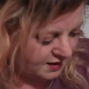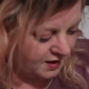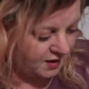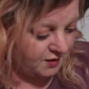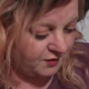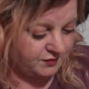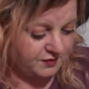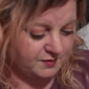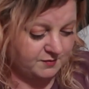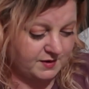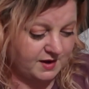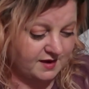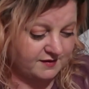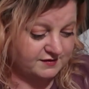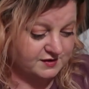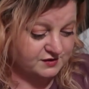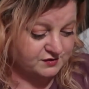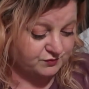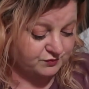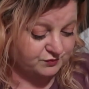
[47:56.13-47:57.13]
Oh, then we have
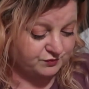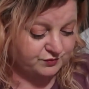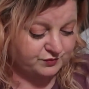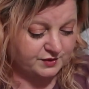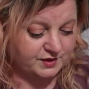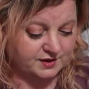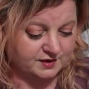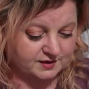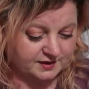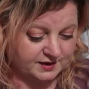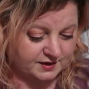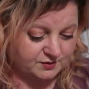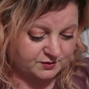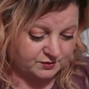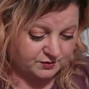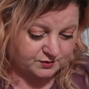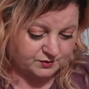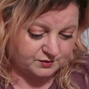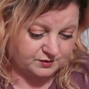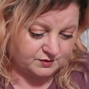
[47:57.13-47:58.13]
this really
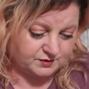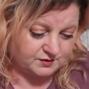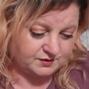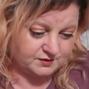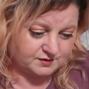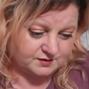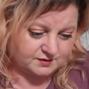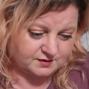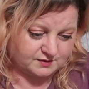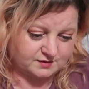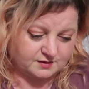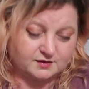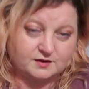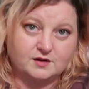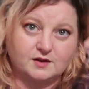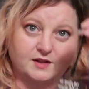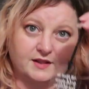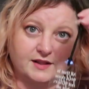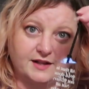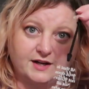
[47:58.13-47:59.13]
cool
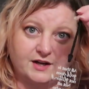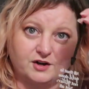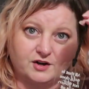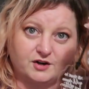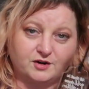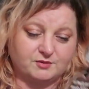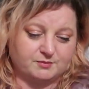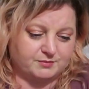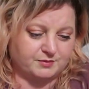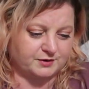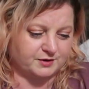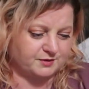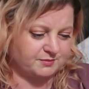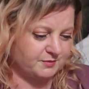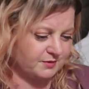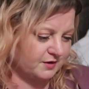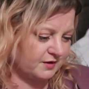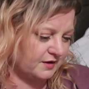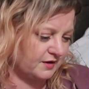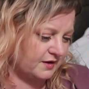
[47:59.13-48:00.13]
clear
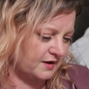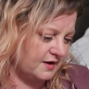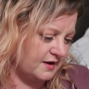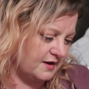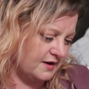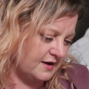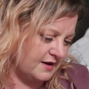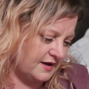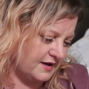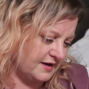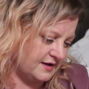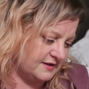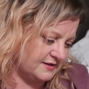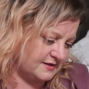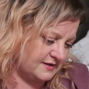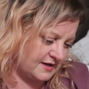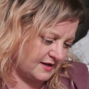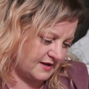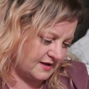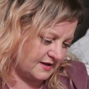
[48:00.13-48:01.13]
bookmark. It
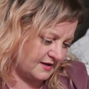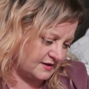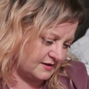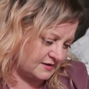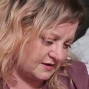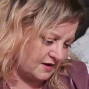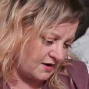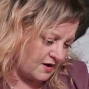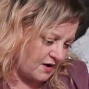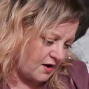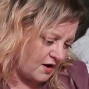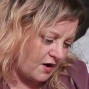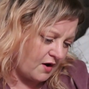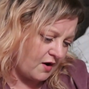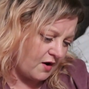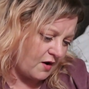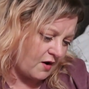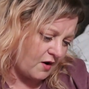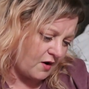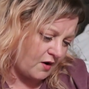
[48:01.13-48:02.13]
says,
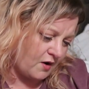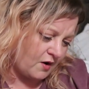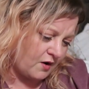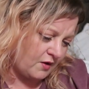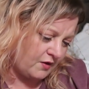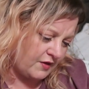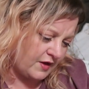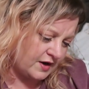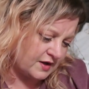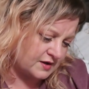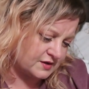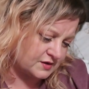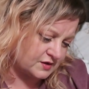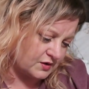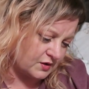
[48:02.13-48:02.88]
"All that is